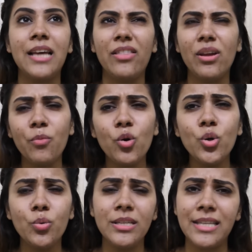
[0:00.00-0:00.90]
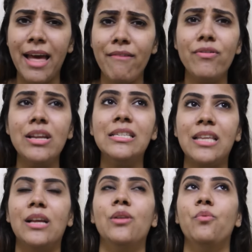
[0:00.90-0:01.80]
I think I'm going to do this every
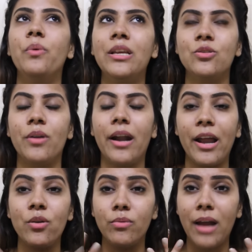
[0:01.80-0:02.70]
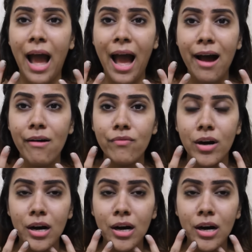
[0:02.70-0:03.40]
single week so that I don't have